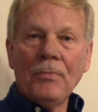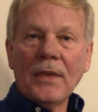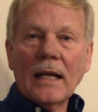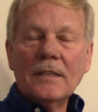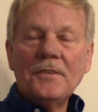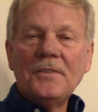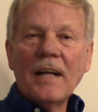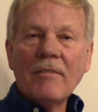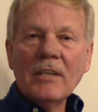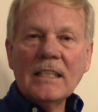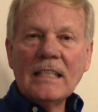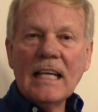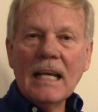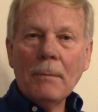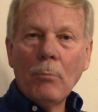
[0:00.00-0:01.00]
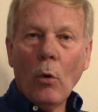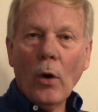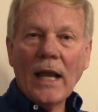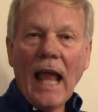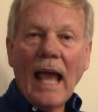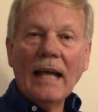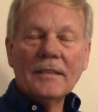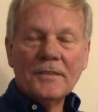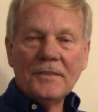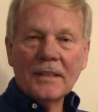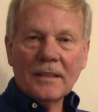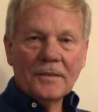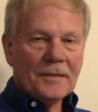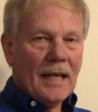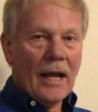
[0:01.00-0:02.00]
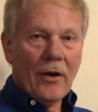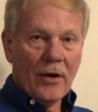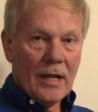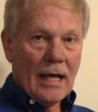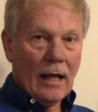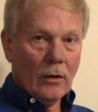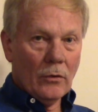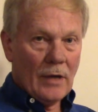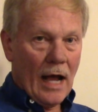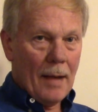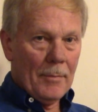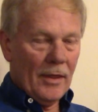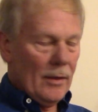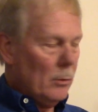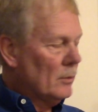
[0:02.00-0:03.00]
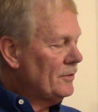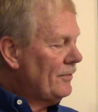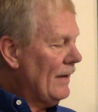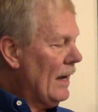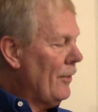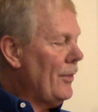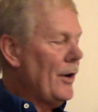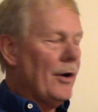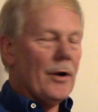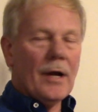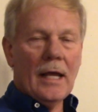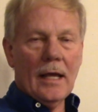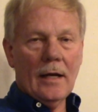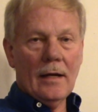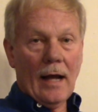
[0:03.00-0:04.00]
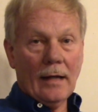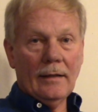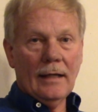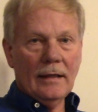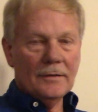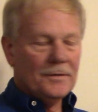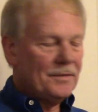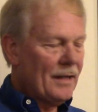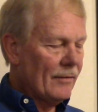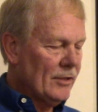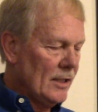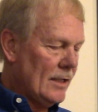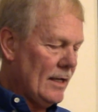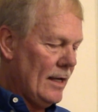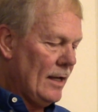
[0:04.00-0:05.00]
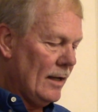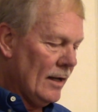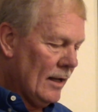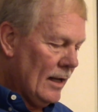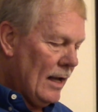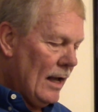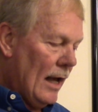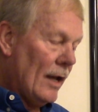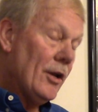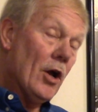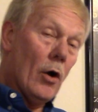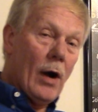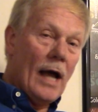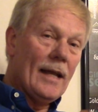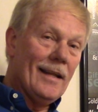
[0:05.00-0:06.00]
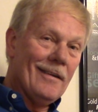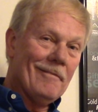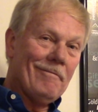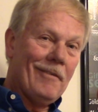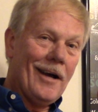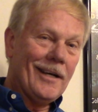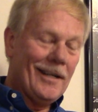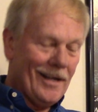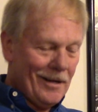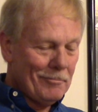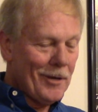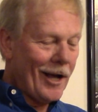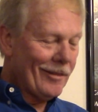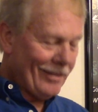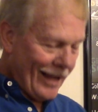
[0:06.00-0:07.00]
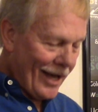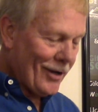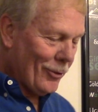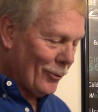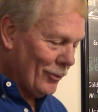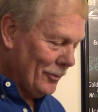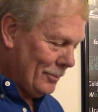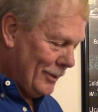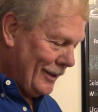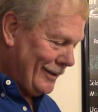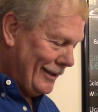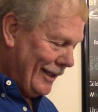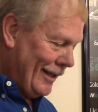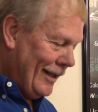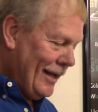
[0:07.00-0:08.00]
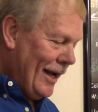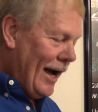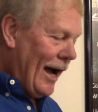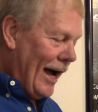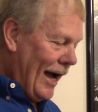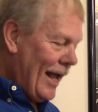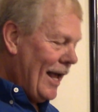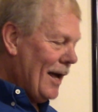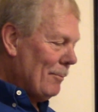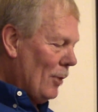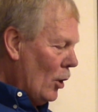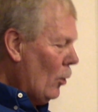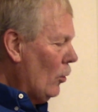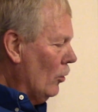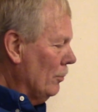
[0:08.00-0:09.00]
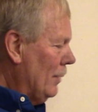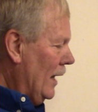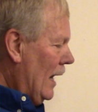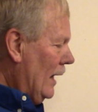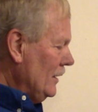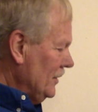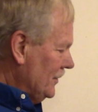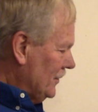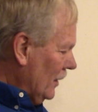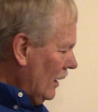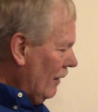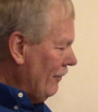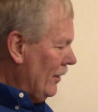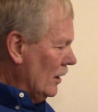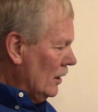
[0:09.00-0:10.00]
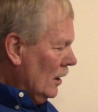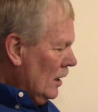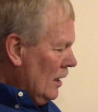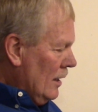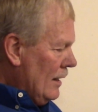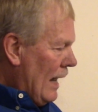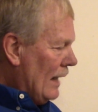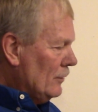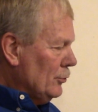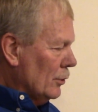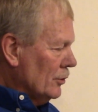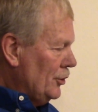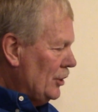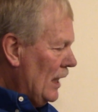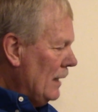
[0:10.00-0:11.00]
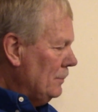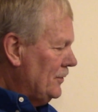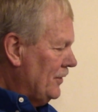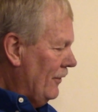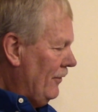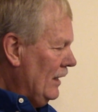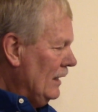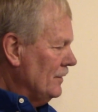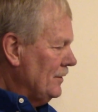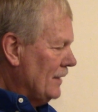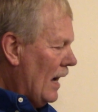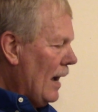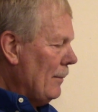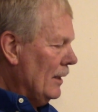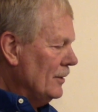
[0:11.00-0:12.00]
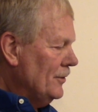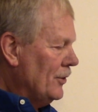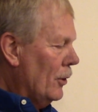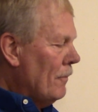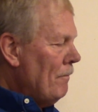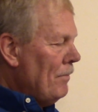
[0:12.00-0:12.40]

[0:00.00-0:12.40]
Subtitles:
17.86 carat yellow diamond that was found there in 1917. No, I didn't find it. I'm not that old, but I am old. But I just love the natural shapes of these diamonds. So